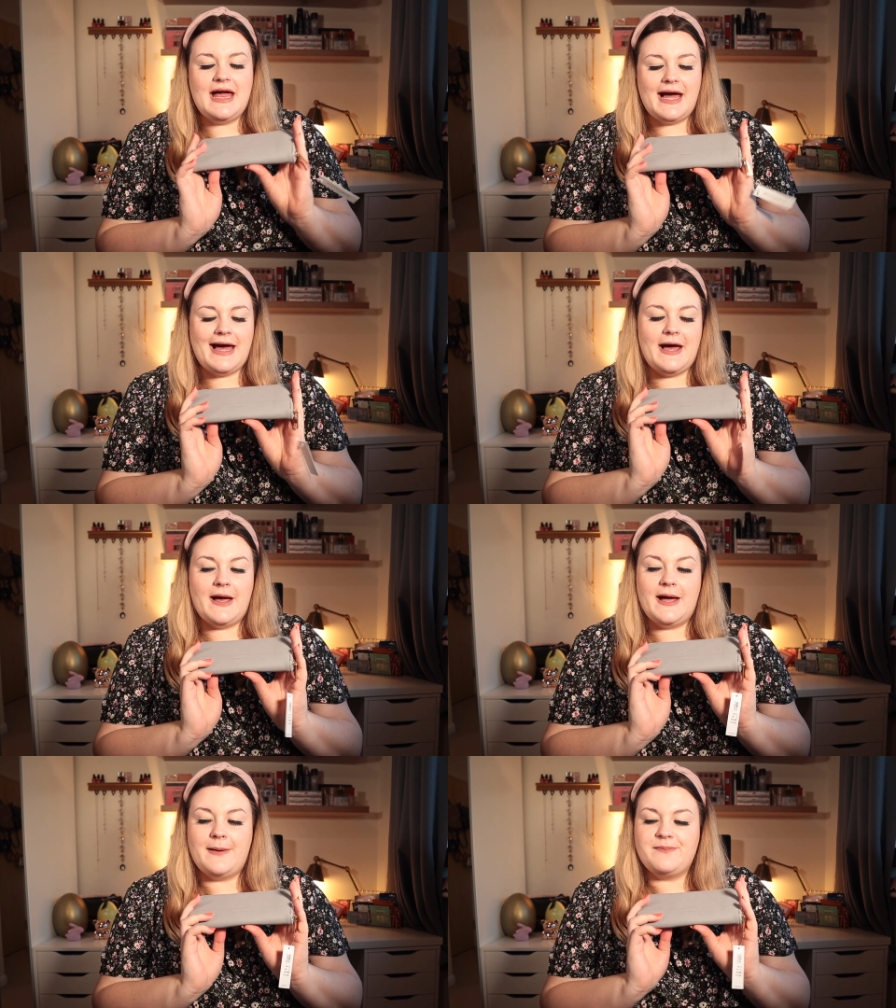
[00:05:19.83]

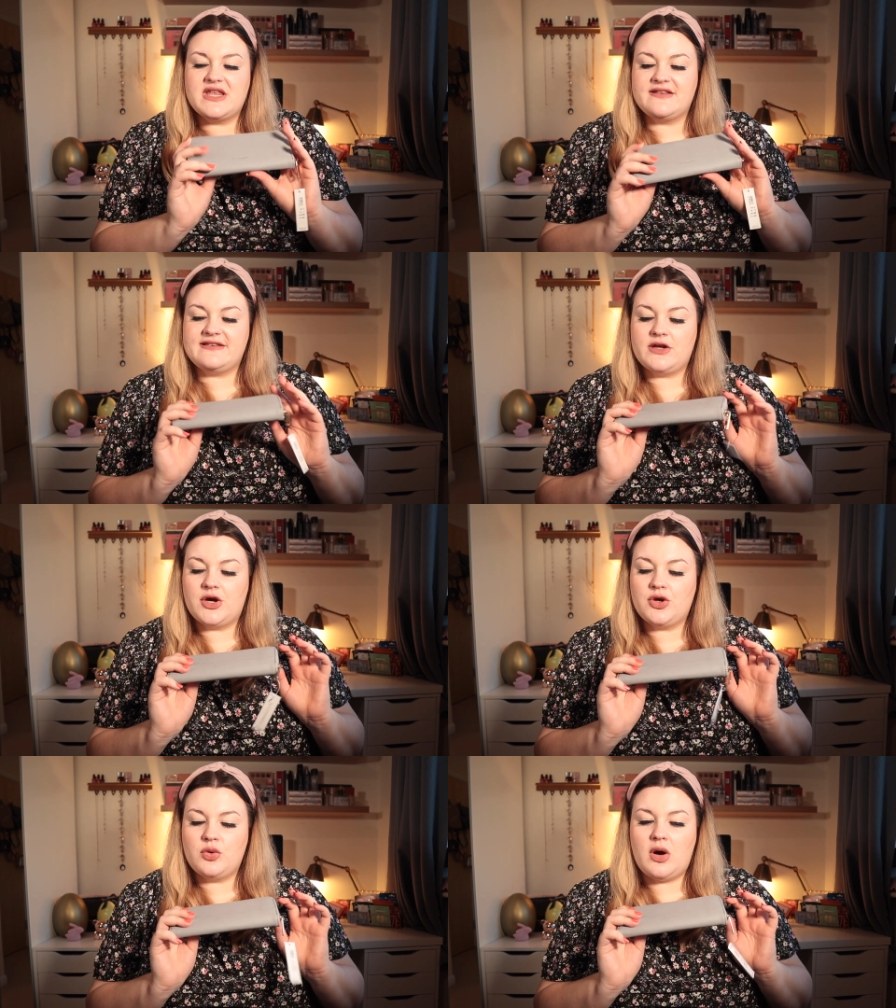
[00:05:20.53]
Um,
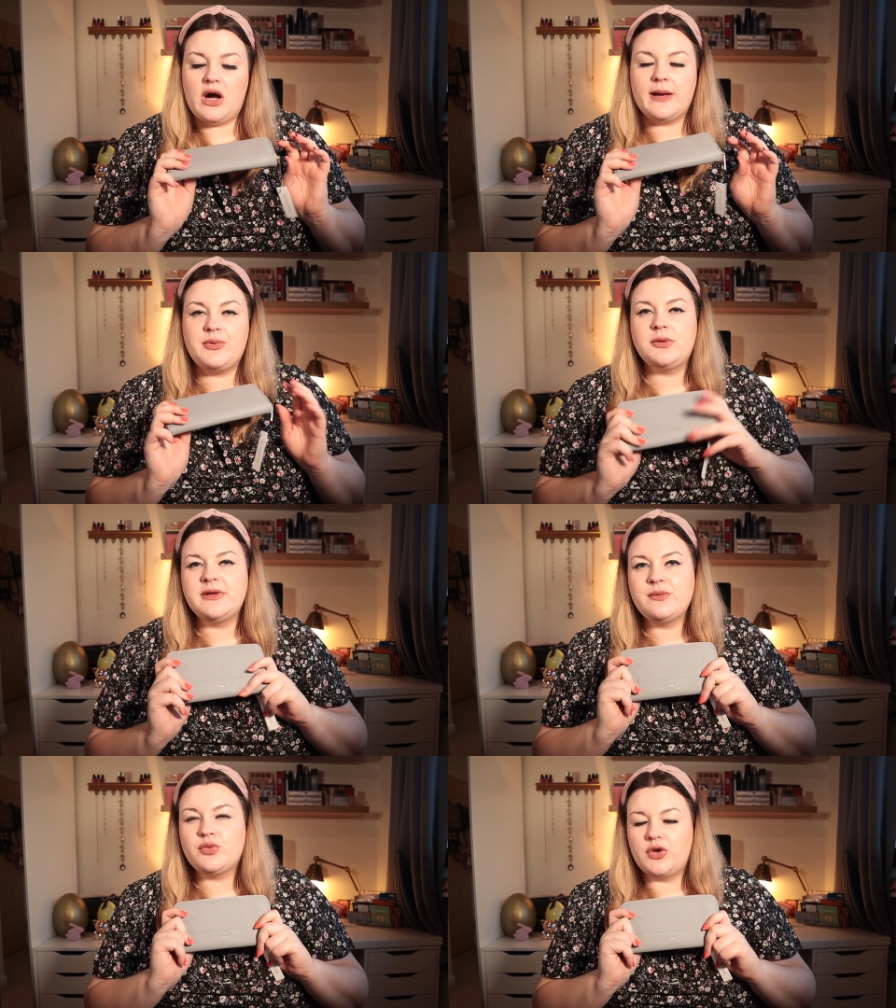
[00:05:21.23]
so I
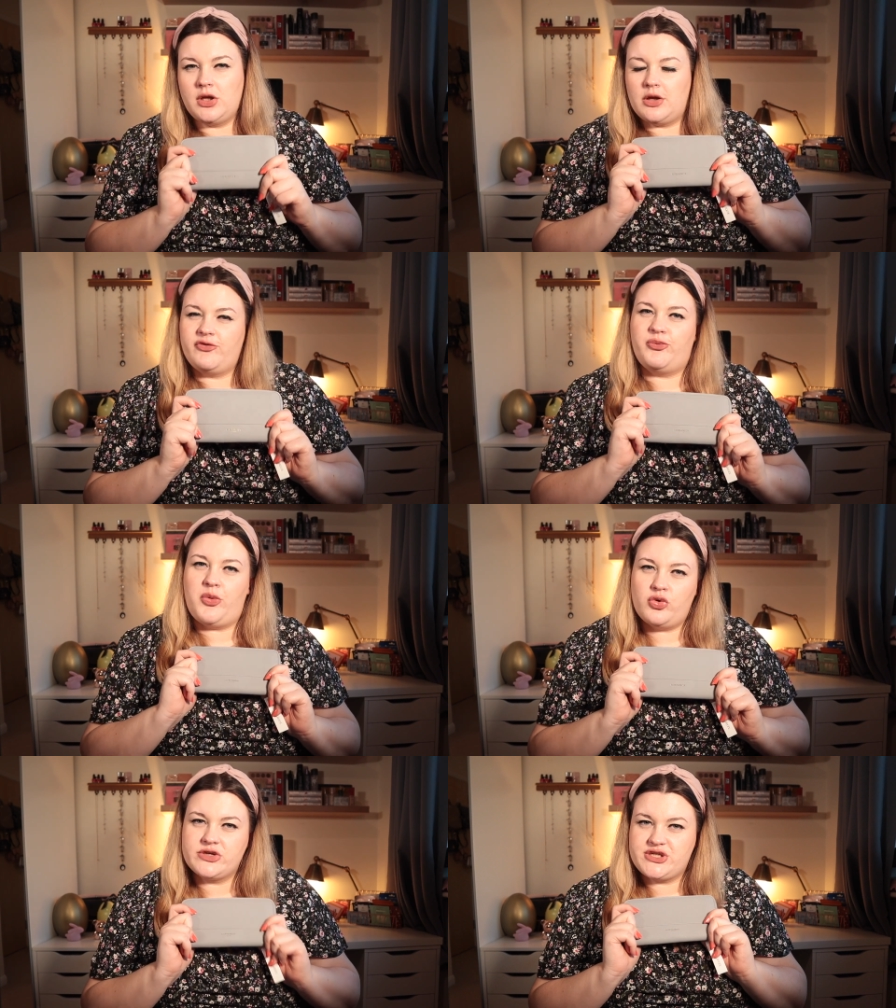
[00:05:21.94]
probably wouldn't have
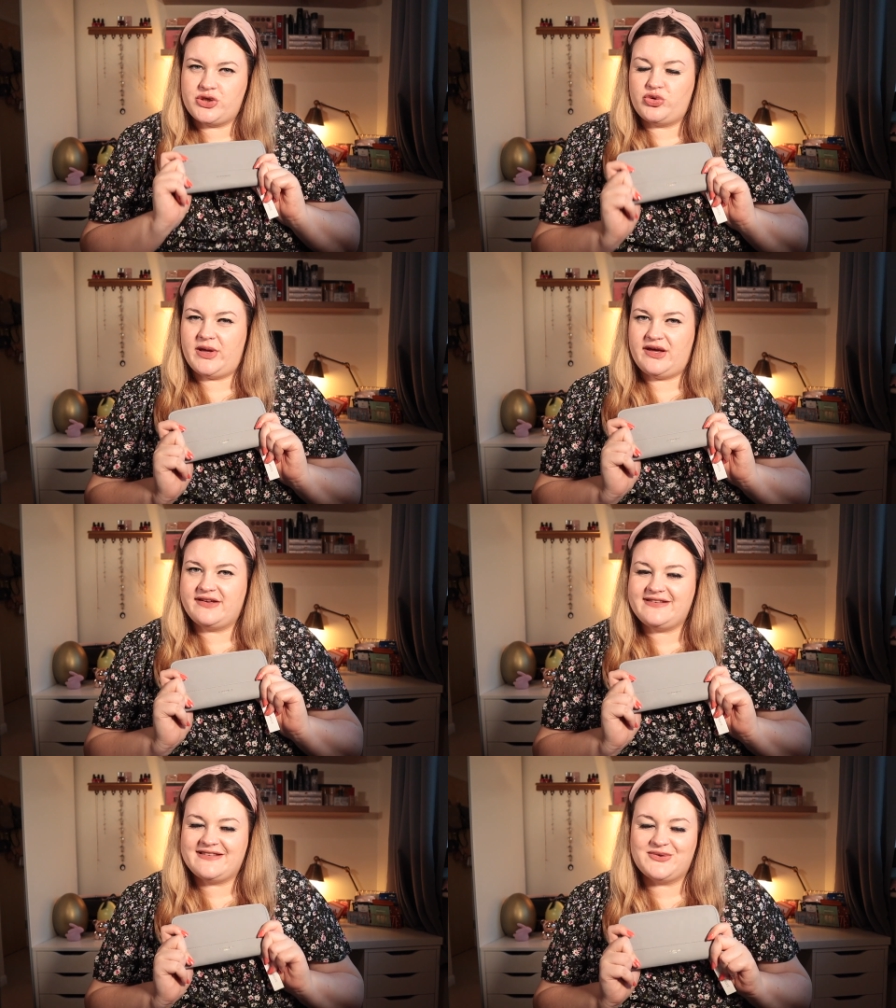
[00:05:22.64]
bought two
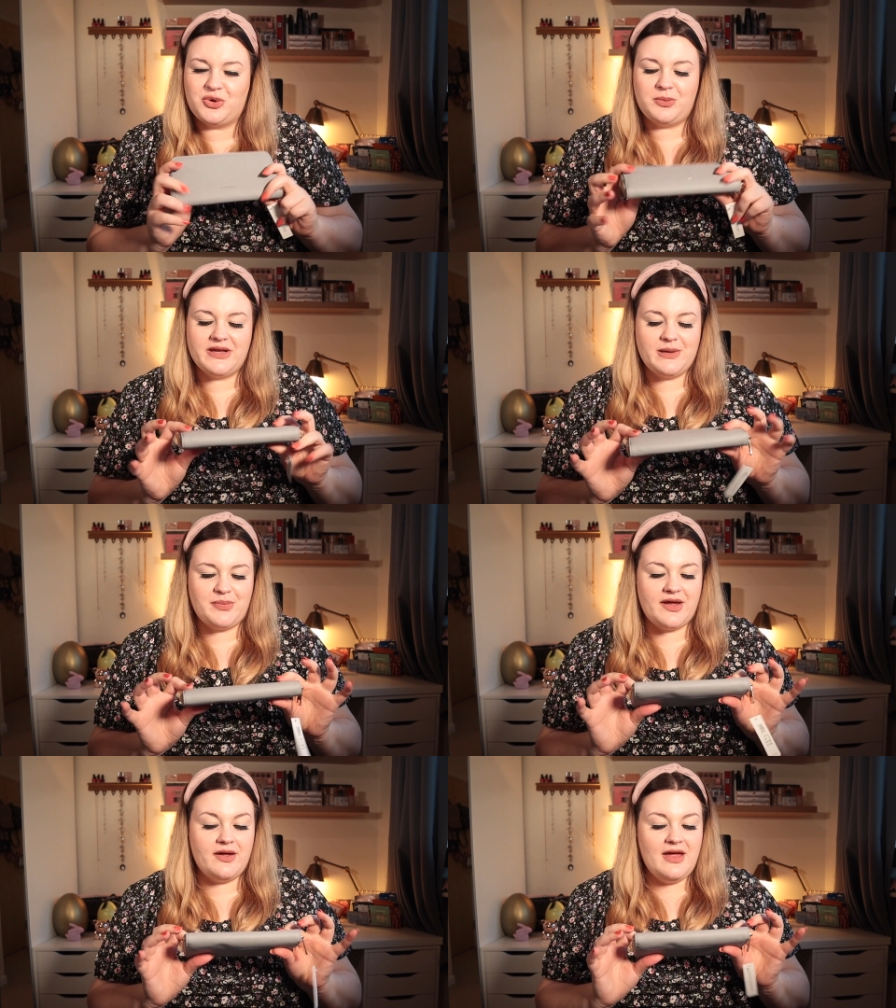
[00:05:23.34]
purses normally,
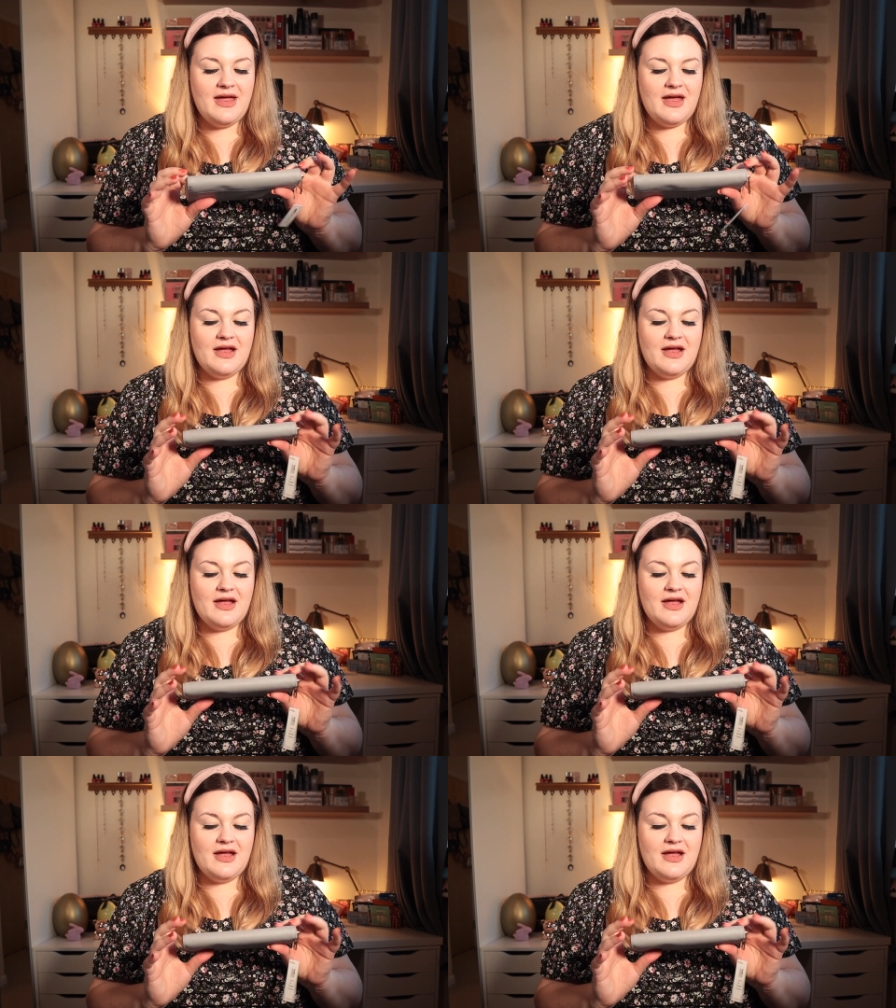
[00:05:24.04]
but